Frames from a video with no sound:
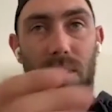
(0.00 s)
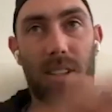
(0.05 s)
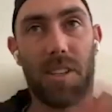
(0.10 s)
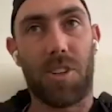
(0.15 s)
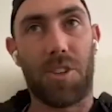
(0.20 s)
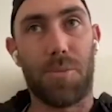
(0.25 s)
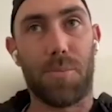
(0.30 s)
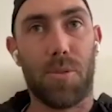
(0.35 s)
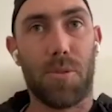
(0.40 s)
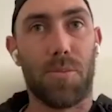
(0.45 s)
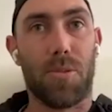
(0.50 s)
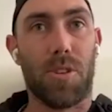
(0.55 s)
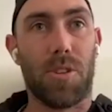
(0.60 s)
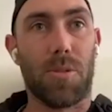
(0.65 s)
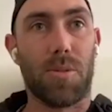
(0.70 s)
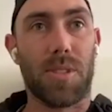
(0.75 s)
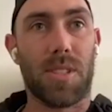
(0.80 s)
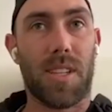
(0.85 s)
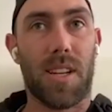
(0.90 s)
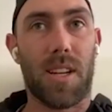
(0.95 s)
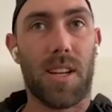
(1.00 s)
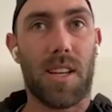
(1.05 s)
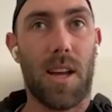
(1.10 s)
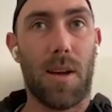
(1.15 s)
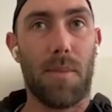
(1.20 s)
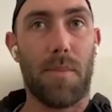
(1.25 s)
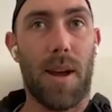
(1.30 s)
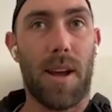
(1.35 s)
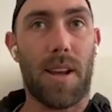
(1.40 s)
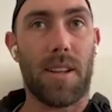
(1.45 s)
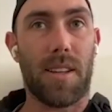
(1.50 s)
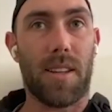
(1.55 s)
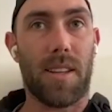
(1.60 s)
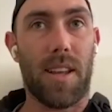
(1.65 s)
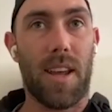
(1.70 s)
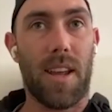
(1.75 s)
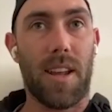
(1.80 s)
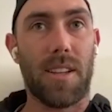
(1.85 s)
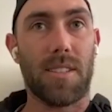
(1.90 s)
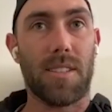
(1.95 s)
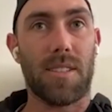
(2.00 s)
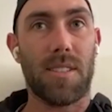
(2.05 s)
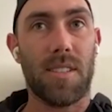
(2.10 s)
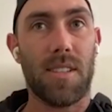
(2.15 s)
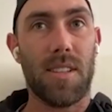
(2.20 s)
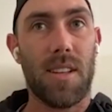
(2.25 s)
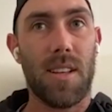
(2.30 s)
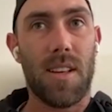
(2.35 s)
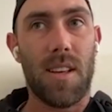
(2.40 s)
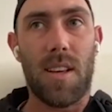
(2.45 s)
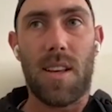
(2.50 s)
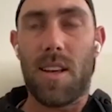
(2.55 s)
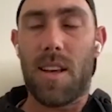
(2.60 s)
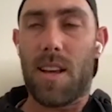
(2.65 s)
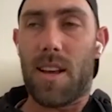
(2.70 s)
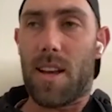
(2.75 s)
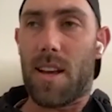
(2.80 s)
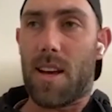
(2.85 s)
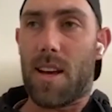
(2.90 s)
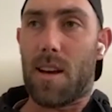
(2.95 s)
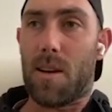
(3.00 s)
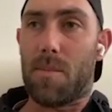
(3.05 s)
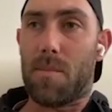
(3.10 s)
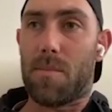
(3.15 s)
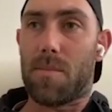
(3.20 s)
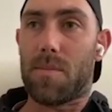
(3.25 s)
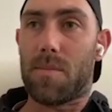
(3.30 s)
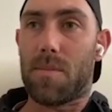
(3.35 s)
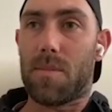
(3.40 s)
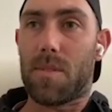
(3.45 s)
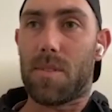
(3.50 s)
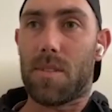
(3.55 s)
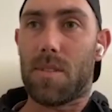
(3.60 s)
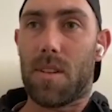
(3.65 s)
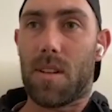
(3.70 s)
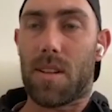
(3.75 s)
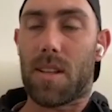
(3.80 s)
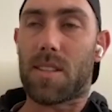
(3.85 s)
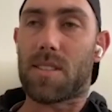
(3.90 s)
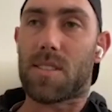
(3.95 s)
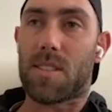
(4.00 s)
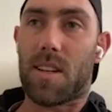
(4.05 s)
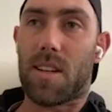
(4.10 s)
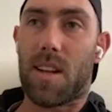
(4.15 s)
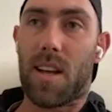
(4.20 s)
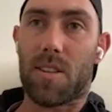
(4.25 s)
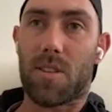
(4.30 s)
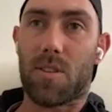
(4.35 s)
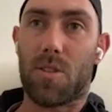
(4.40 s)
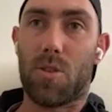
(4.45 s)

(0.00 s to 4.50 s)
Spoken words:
They knew Bumrah was going to come back at the end. I think Siddharth